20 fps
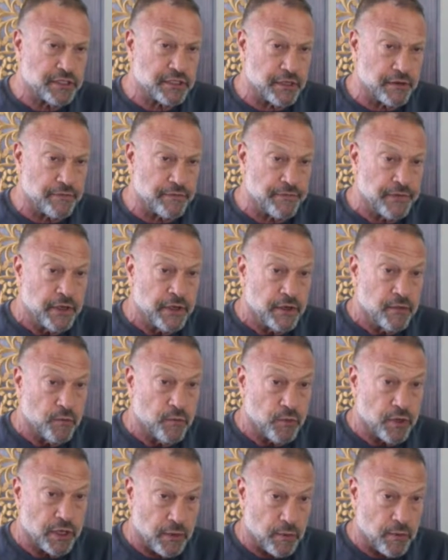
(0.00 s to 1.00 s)
what
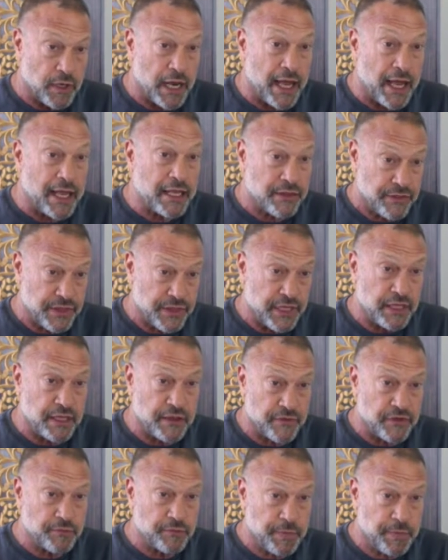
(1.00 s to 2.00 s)
I think of as pain
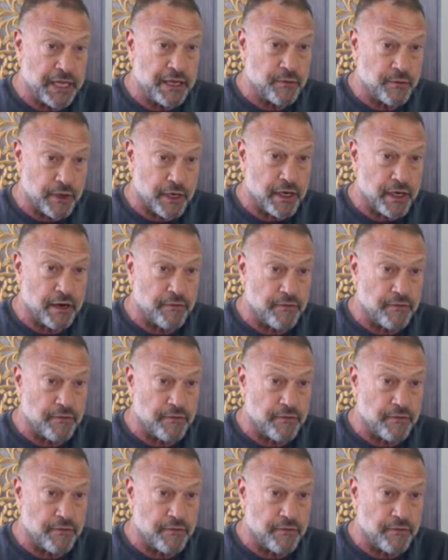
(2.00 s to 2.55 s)
recovery.